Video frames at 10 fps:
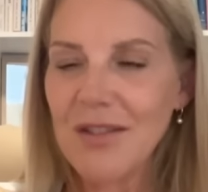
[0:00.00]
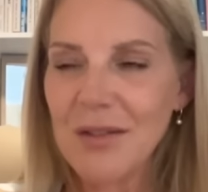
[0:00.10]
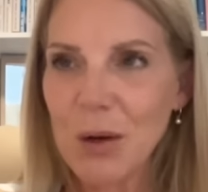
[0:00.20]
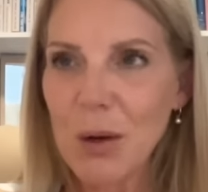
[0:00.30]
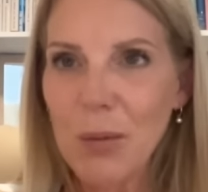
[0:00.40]

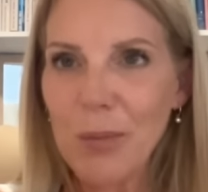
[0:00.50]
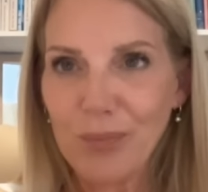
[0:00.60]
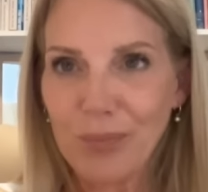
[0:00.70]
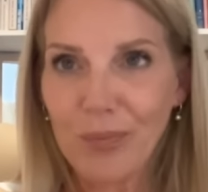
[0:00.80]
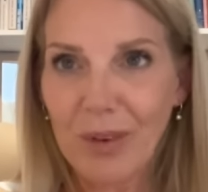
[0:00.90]
So
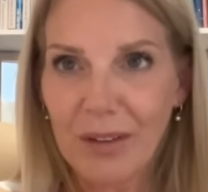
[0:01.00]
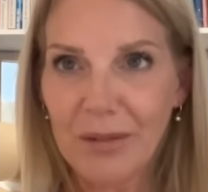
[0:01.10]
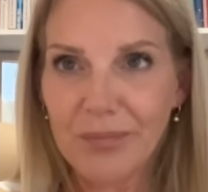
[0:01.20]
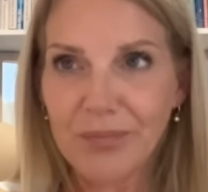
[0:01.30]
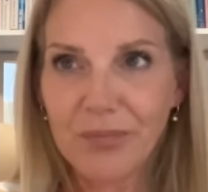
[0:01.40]

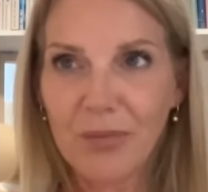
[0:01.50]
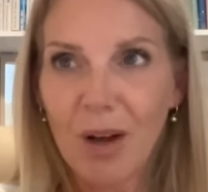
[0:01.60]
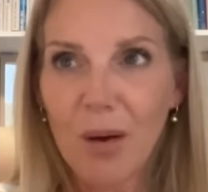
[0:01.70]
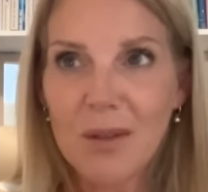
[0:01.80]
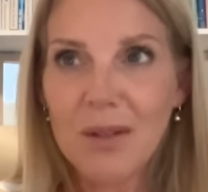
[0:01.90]

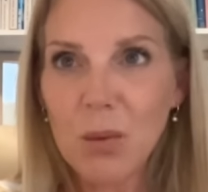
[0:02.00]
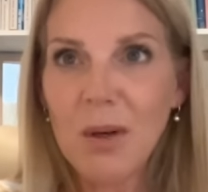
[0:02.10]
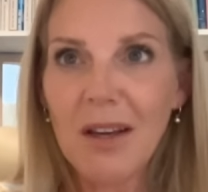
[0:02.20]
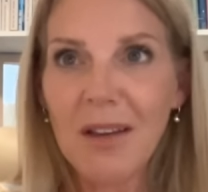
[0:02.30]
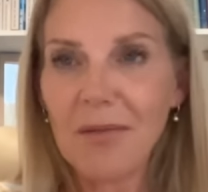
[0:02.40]
I was
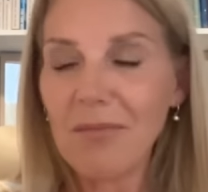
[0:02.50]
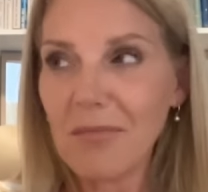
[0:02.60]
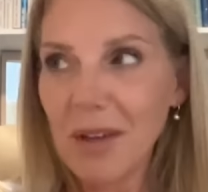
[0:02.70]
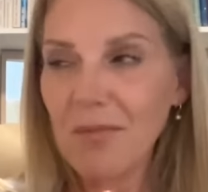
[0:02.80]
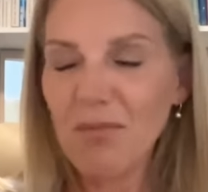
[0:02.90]
looking at
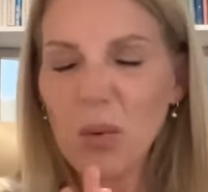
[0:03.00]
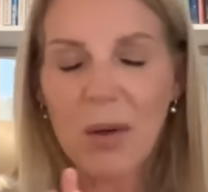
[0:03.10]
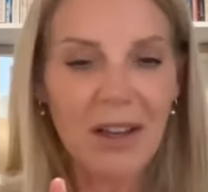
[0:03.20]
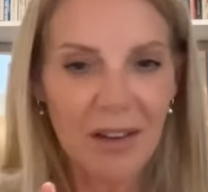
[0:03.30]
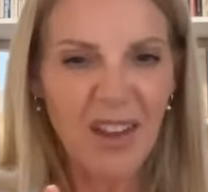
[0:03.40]

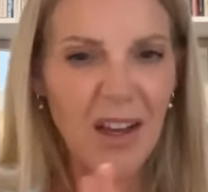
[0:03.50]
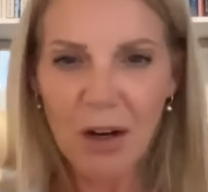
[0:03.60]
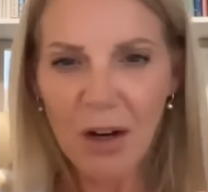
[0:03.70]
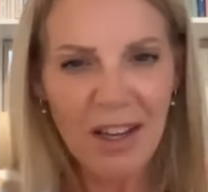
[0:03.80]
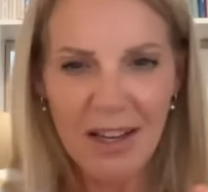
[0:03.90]
that,
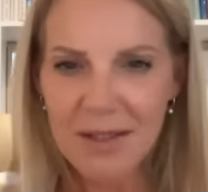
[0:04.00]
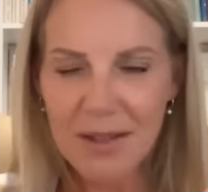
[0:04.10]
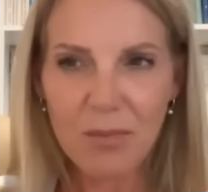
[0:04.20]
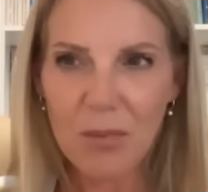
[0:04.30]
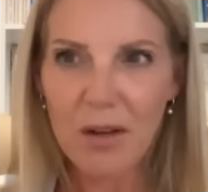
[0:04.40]
and I
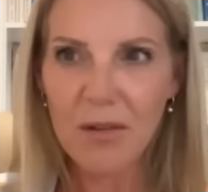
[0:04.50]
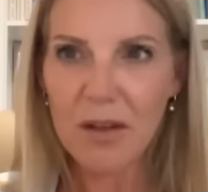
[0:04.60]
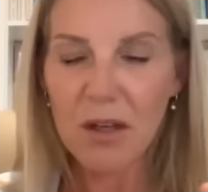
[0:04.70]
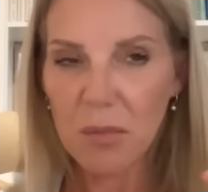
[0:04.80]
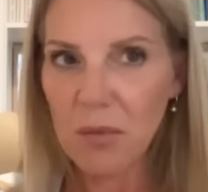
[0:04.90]
guess
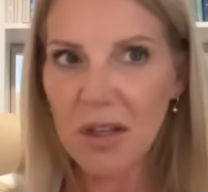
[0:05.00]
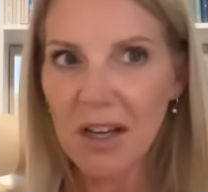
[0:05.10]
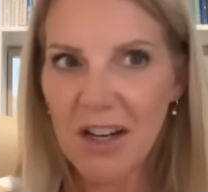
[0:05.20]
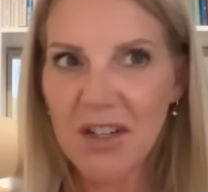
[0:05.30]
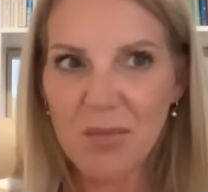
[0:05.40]
the
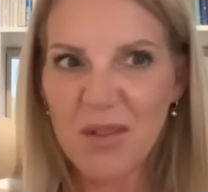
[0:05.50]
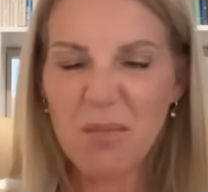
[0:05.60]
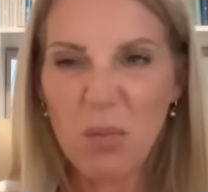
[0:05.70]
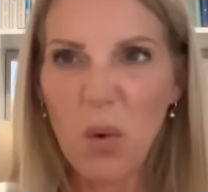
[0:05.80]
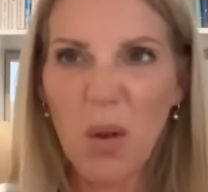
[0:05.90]
communication
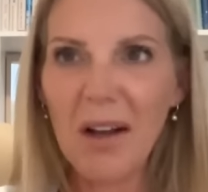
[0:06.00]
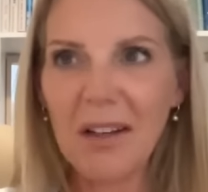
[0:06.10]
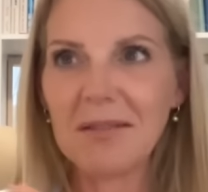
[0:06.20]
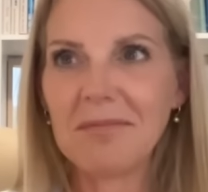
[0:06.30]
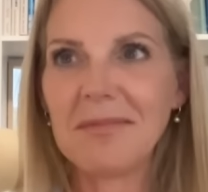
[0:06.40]
was more
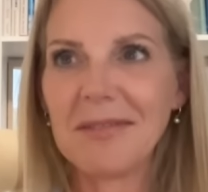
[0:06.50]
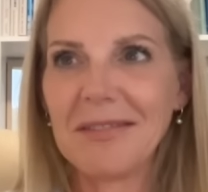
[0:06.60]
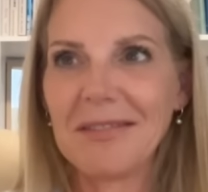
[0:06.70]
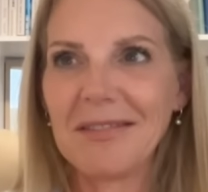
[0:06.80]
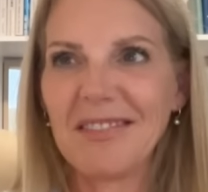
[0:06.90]
like,
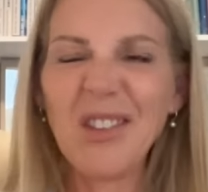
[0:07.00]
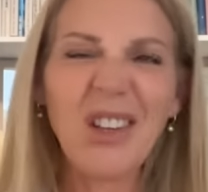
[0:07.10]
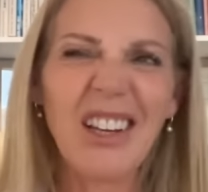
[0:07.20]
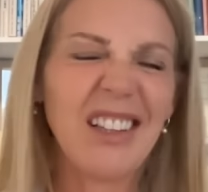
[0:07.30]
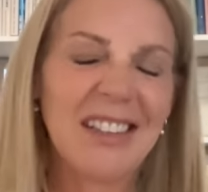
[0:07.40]
not
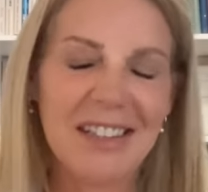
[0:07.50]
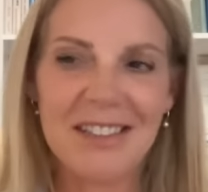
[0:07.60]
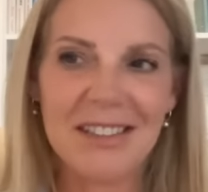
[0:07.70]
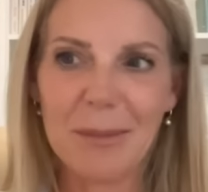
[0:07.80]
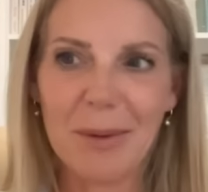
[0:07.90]
like a
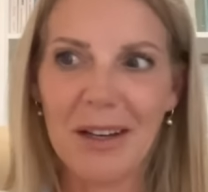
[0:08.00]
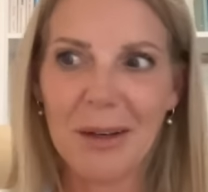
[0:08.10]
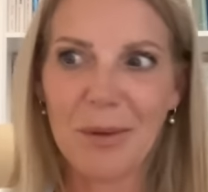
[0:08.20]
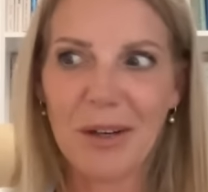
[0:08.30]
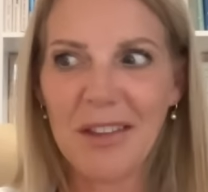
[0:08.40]
lesson about
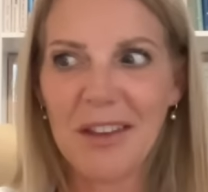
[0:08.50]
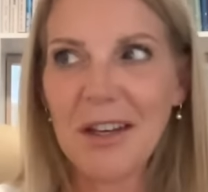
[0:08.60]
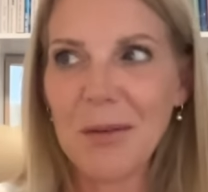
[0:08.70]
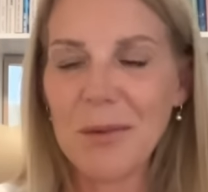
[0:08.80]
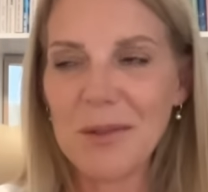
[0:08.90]
it, but I
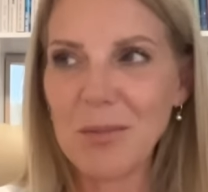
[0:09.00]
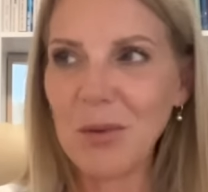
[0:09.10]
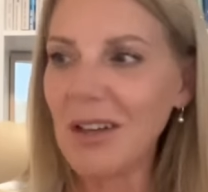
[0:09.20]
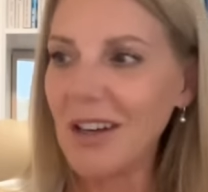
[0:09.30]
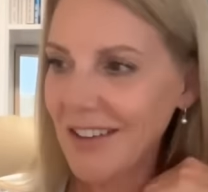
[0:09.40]
think it was
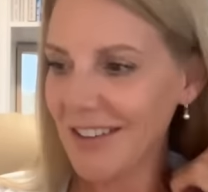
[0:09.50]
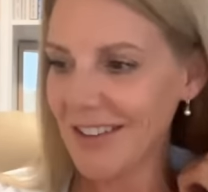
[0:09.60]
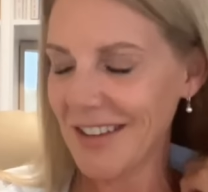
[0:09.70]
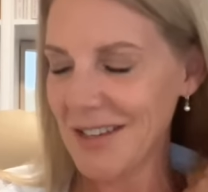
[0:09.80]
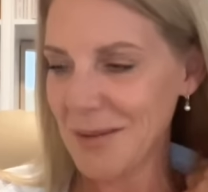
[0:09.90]
more like,
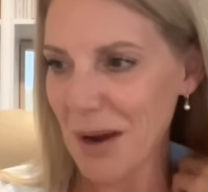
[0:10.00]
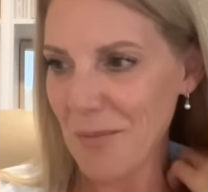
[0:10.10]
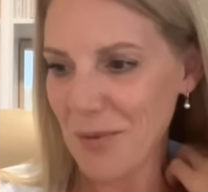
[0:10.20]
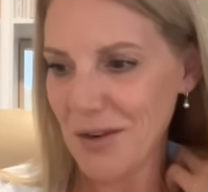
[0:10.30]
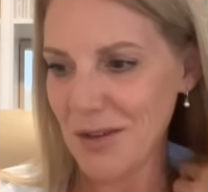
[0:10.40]
I guess my
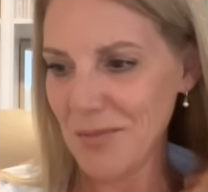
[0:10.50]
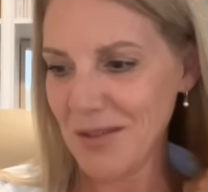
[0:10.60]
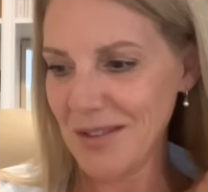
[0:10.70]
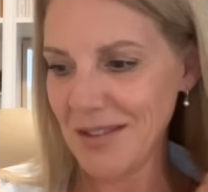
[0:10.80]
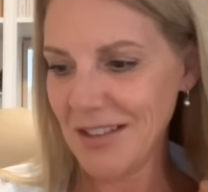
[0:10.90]
impression
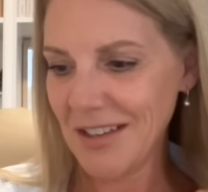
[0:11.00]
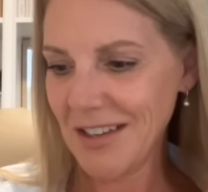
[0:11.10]
was,